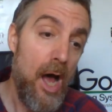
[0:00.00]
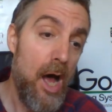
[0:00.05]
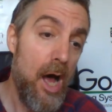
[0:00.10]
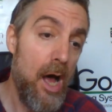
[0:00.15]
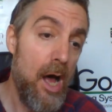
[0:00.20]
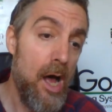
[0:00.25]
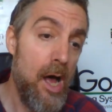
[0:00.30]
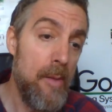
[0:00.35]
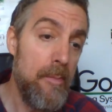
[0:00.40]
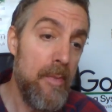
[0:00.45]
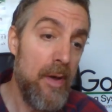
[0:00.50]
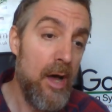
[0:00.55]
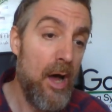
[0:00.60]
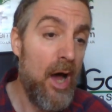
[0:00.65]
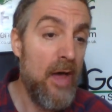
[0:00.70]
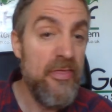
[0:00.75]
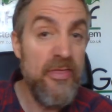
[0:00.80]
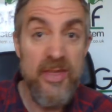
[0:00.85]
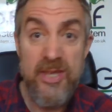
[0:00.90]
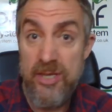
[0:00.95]
Um, I
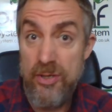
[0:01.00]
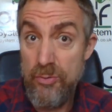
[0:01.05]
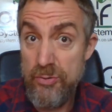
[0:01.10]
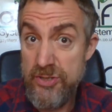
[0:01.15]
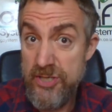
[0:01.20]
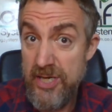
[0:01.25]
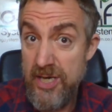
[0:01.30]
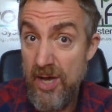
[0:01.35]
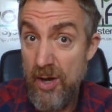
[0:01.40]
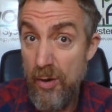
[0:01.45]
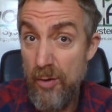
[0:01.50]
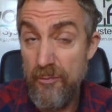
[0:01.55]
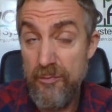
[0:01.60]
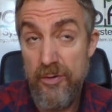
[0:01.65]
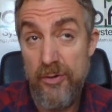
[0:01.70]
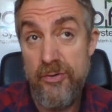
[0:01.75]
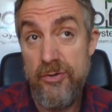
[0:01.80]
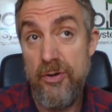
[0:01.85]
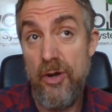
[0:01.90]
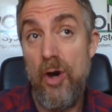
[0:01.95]
think you'll see
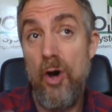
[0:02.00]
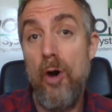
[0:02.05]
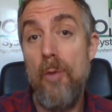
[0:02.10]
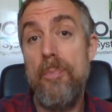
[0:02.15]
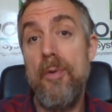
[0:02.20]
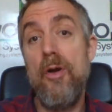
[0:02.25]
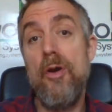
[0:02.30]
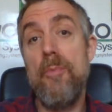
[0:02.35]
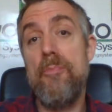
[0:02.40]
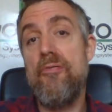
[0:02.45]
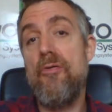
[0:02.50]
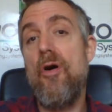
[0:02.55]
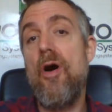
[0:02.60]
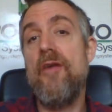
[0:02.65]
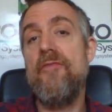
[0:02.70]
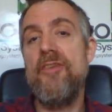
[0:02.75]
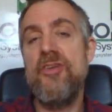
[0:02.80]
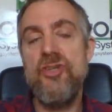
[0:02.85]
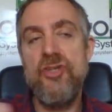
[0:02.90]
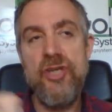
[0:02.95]
Hovland hop on a
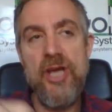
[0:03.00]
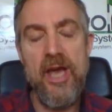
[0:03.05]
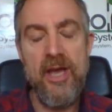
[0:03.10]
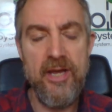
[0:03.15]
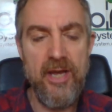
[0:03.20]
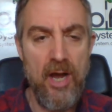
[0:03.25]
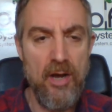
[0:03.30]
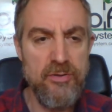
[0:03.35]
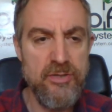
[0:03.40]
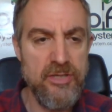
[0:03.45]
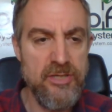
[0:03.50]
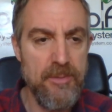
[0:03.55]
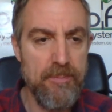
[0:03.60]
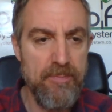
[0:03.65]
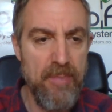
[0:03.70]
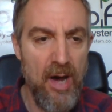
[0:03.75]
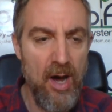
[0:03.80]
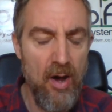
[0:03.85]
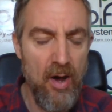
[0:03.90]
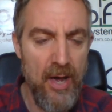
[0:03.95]
private jet and go to
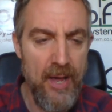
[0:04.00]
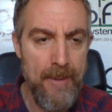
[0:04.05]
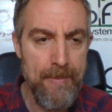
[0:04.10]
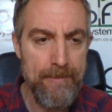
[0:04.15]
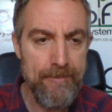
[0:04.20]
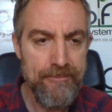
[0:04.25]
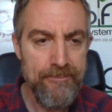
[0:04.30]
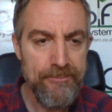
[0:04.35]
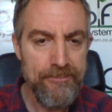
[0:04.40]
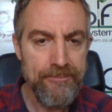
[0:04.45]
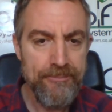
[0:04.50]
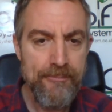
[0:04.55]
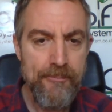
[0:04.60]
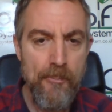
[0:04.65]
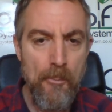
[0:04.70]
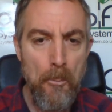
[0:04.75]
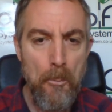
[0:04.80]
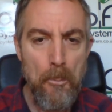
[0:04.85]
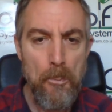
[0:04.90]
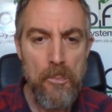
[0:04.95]
Dubai,
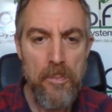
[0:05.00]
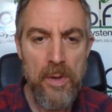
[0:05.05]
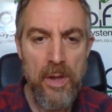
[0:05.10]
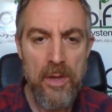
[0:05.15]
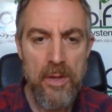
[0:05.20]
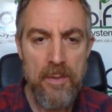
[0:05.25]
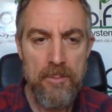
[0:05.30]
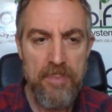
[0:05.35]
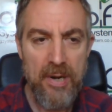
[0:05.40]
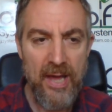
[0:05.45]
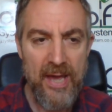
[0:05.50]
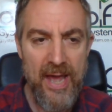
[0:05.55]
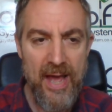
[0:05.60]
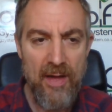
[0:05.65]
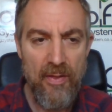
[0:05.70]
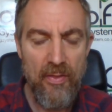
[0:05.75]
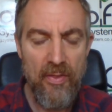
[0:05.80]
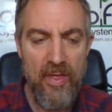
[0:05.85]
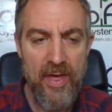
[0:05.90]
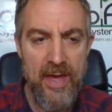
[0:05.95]
play
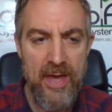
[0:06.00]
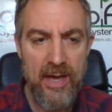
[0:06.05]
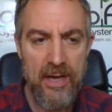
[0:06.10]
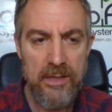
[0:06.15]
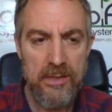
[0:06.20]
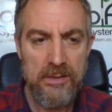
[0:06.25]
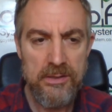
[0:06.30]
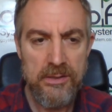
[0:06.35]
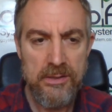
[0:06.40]
out there.